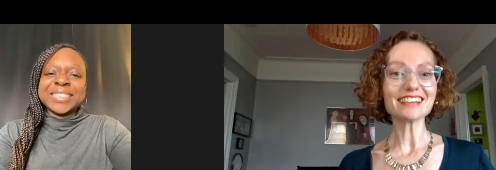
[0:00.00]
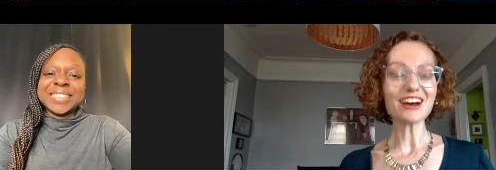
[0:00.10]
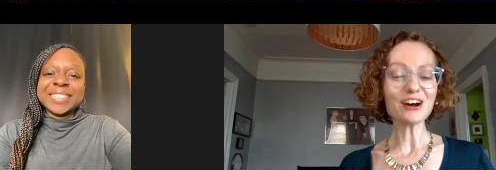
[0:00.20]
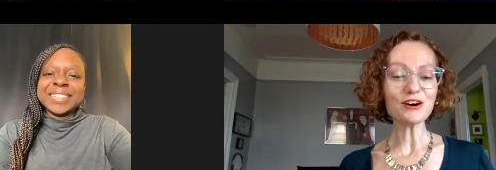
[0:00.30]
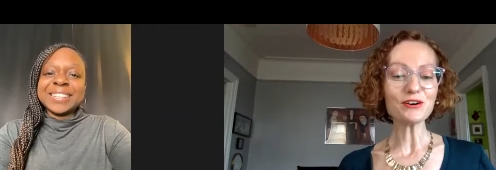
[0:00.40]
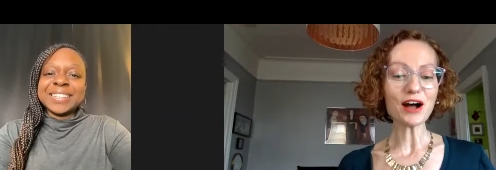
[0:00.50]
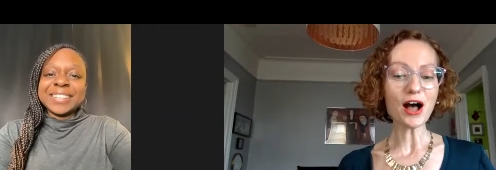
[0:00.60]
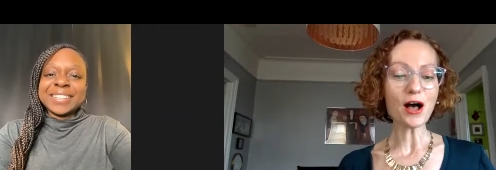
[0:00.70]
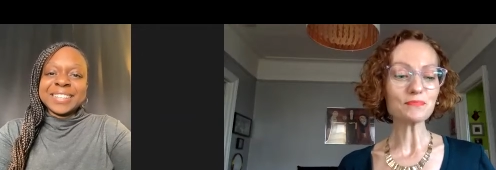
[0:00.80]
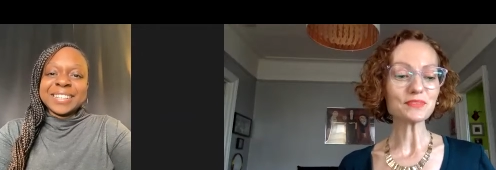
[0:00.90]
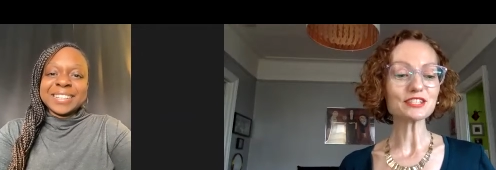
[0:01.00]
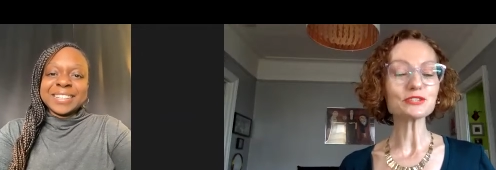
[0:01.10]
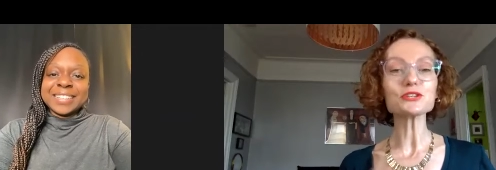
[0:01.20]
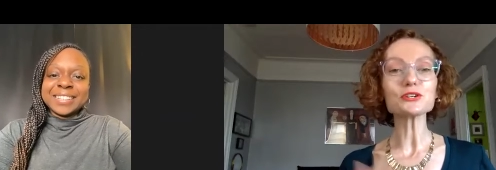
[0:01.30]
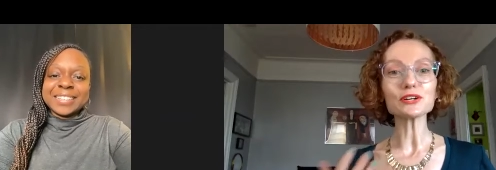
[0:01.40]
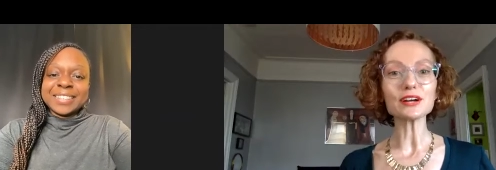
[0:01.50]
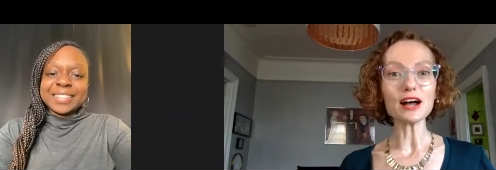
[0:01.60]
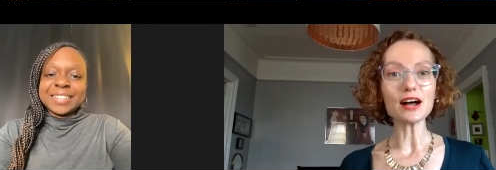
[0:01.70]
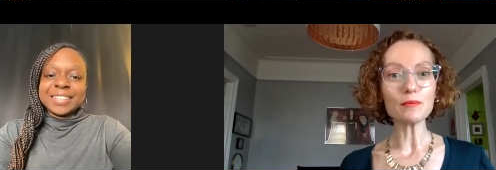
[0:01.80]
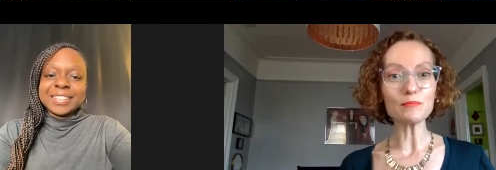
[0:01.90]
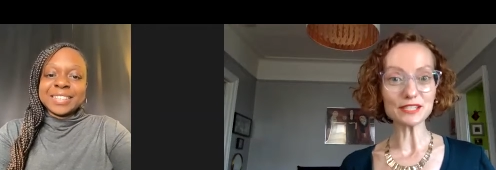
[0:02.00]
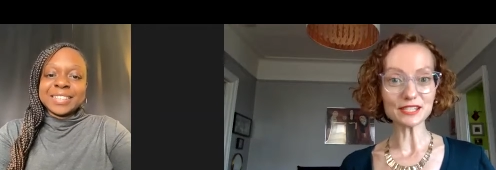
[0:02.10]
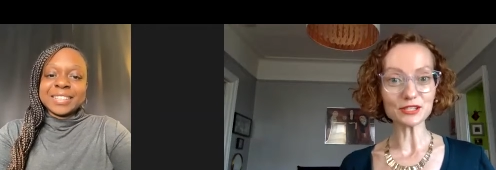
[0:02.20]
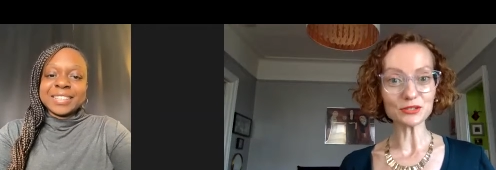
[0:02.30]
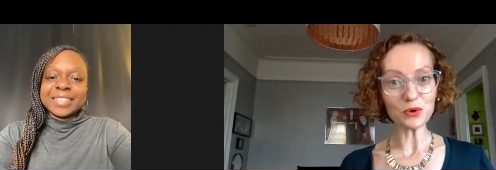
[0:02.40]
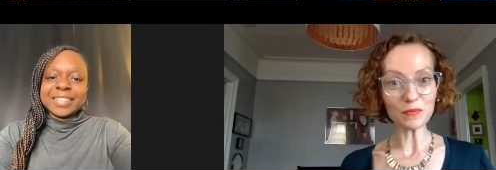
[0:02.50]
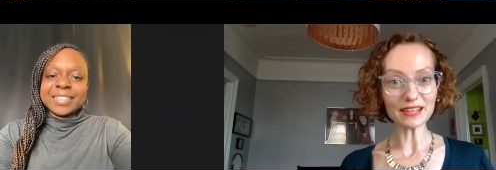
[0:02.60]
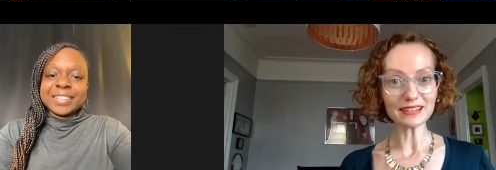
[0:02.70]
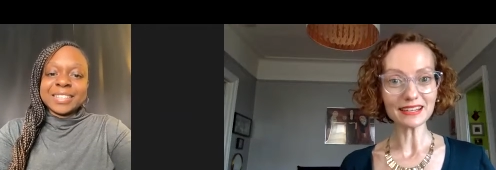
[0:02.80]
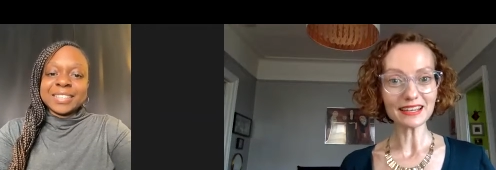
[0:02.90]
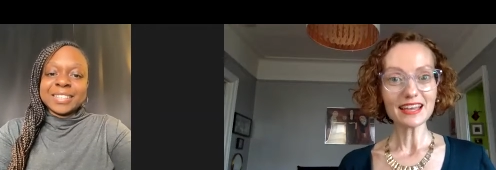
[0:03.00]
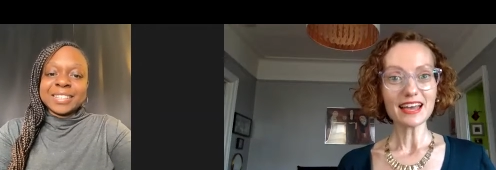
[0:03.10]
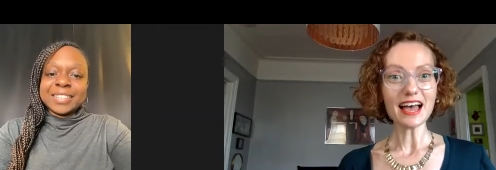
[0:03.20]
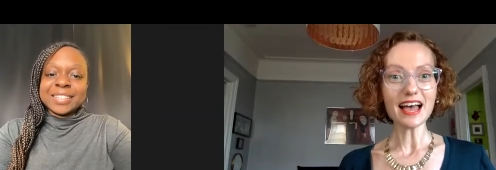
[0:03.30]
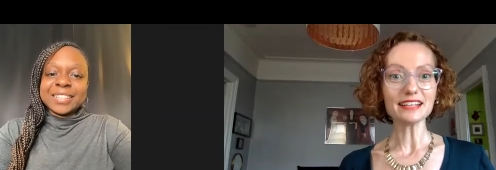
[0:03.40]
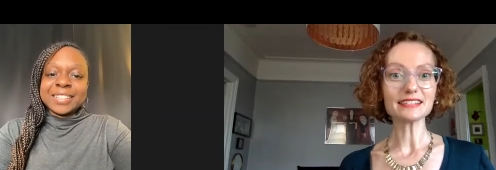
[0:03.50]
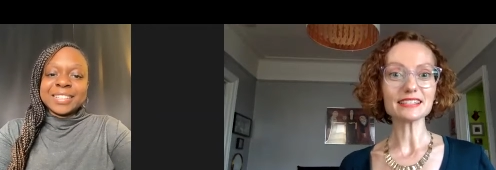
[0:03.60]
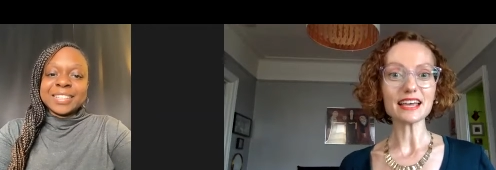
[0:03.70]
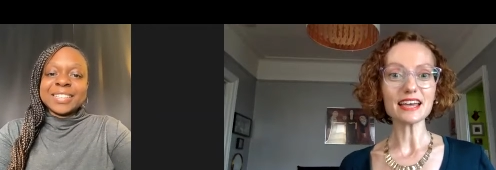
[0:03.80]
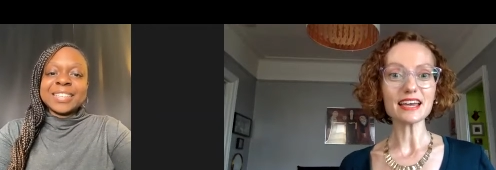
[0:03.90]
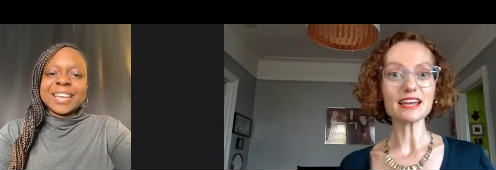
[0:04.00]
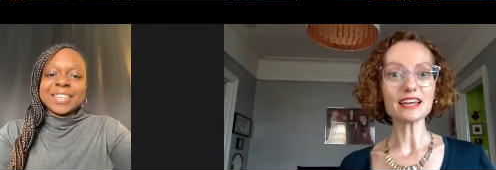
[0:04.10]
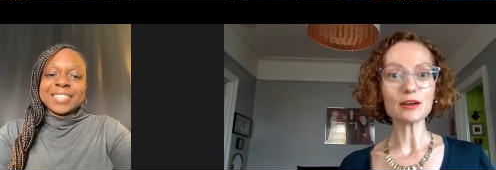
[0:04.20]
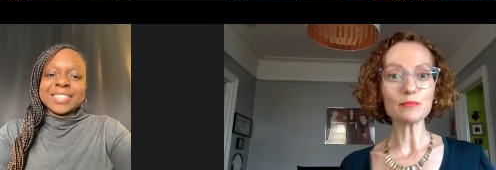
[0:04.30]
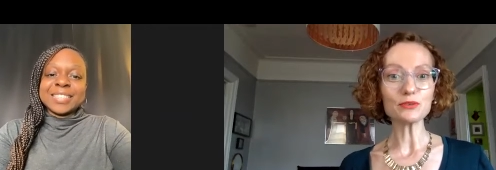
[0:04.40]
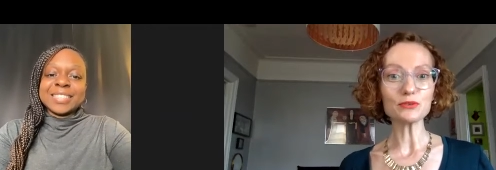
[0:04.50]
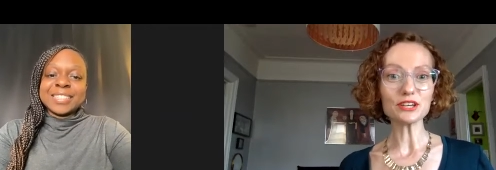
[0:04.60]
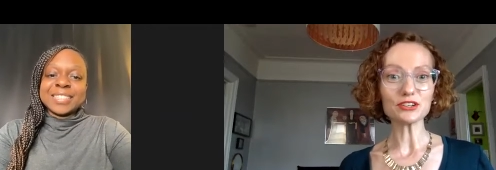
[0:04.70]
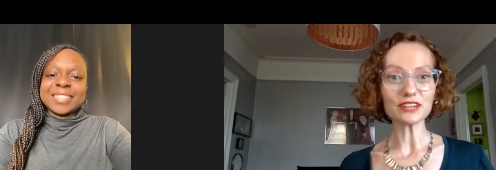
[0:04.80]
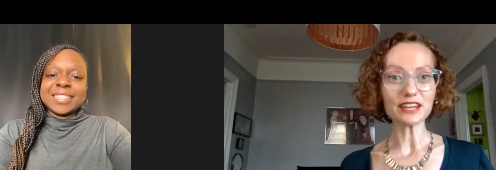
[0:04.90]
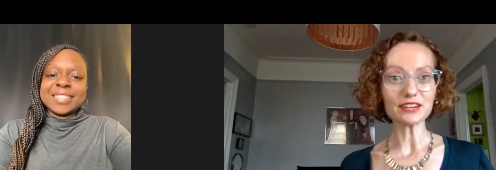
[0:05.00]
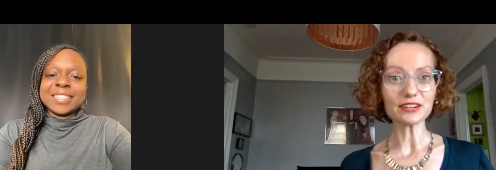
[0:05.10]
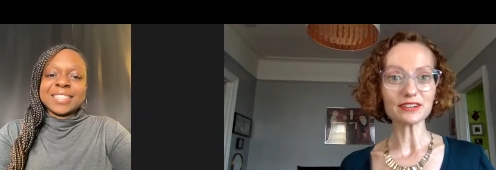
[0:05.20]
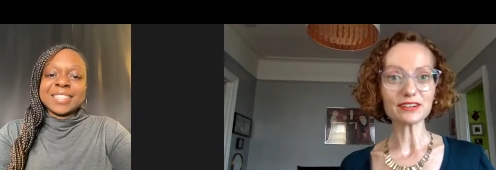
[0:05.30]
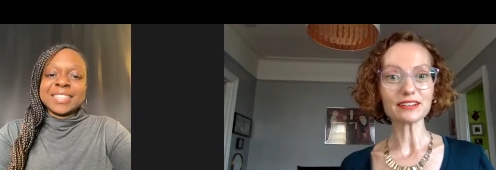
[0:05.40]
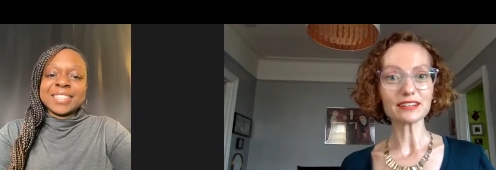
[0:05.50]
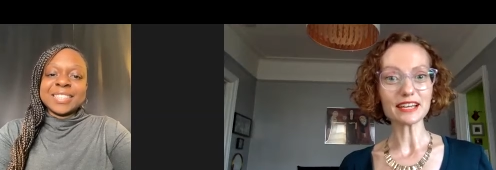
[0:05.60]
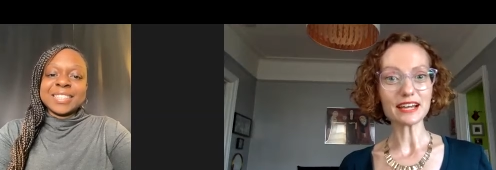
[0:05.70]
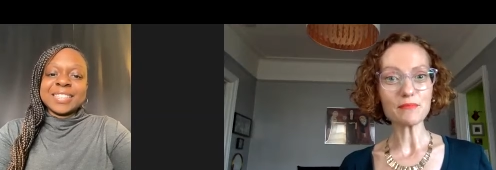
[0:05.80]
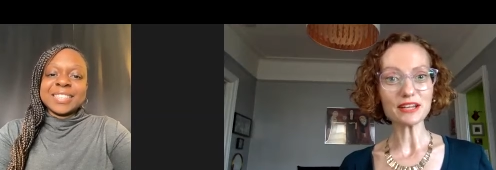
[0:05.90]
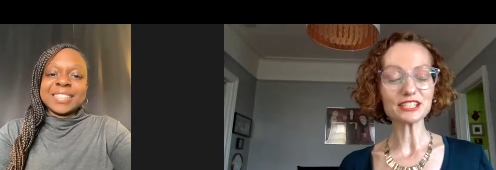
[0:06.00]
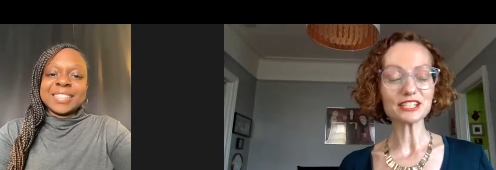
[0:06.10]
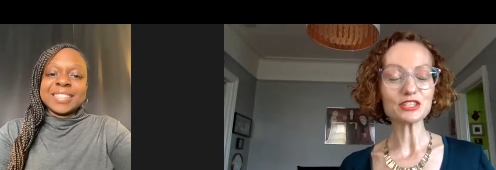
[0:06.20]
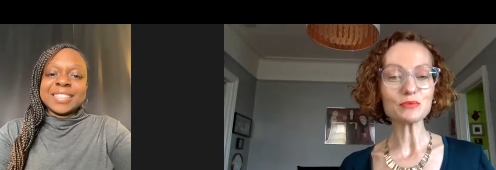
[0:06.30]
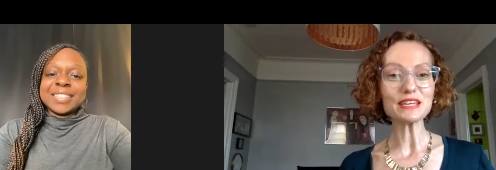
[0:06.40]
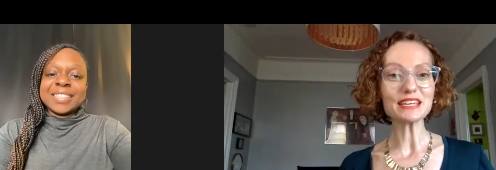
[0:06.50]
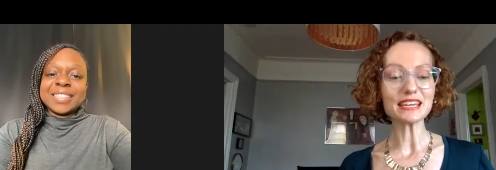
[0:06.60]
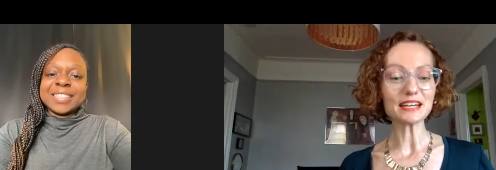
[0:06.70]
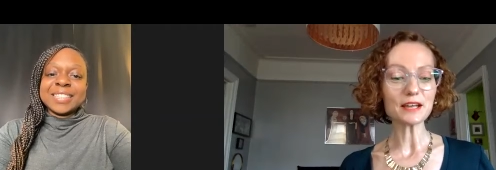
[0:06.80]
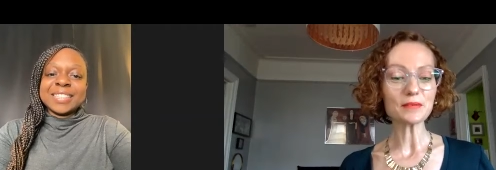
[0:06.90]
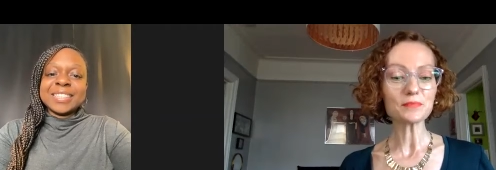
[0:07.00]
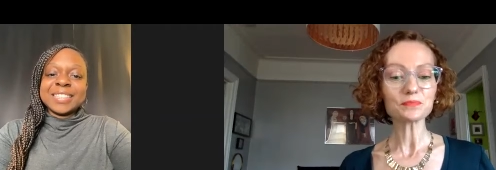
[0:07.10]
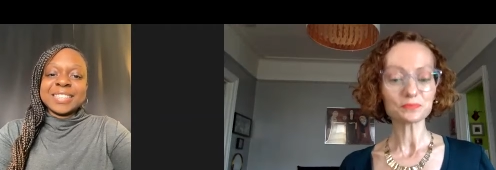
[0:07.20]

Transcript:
Speaker 1: so, um, so you're a businesswoman and a beauty creator, like I mentioned at the beginning.